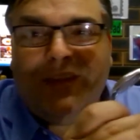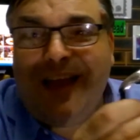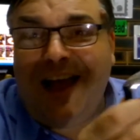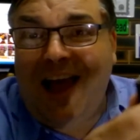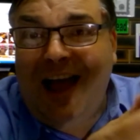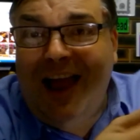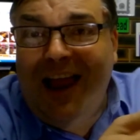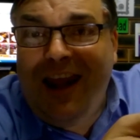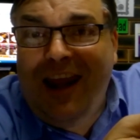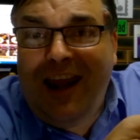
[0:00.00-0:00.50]

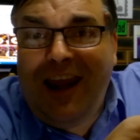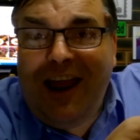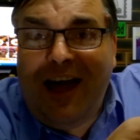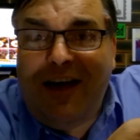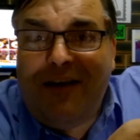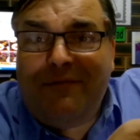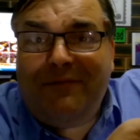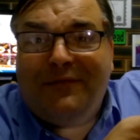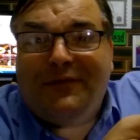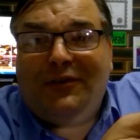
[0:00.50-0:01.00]
I
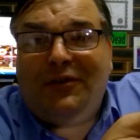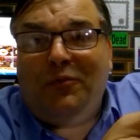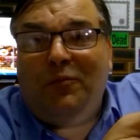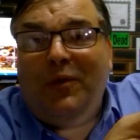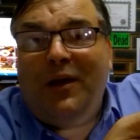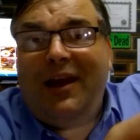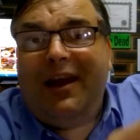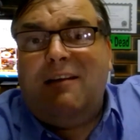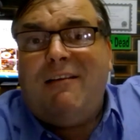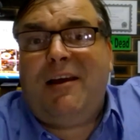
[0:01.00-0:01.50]
love to
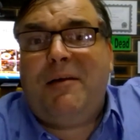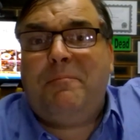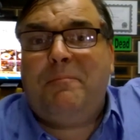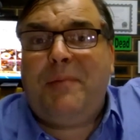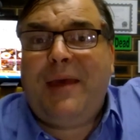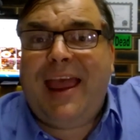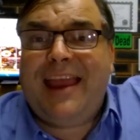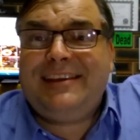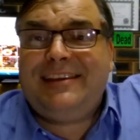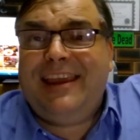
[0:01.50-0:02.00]
wear a
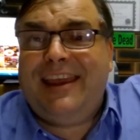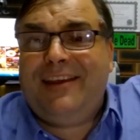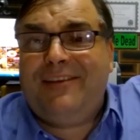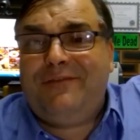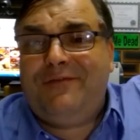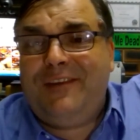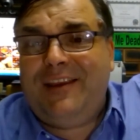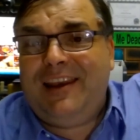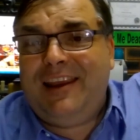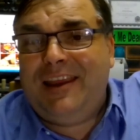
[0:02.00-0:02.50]
Patek
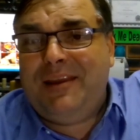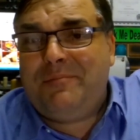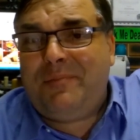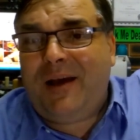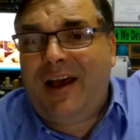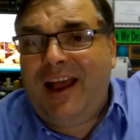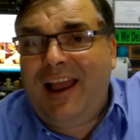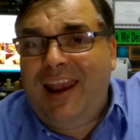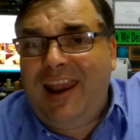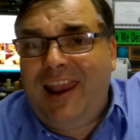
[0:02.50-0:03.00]
Philippe.
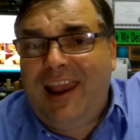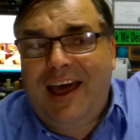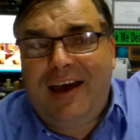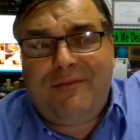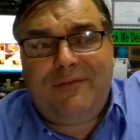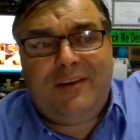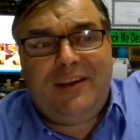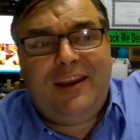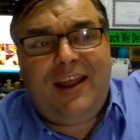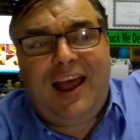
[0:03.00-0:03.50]
I love
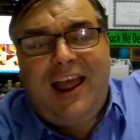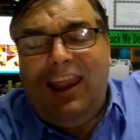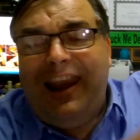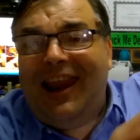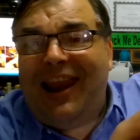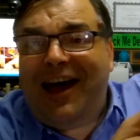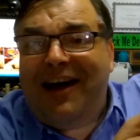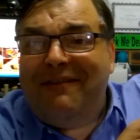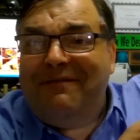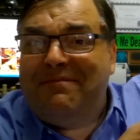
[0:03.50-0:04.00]
it. I
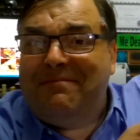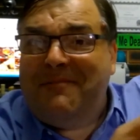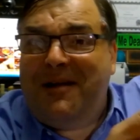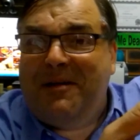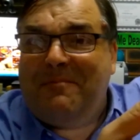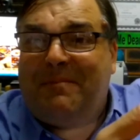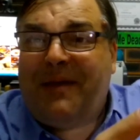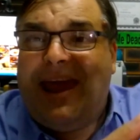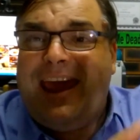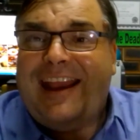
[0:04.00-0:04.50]
love my
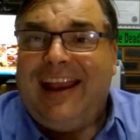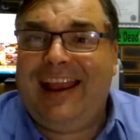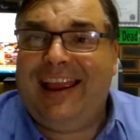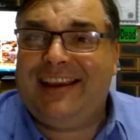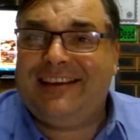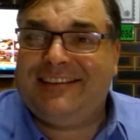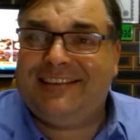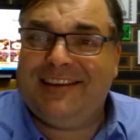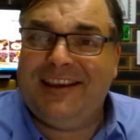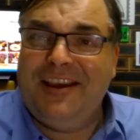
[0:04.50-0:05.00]

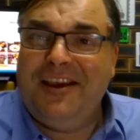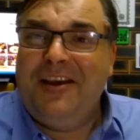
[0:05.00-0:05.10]
Pateks.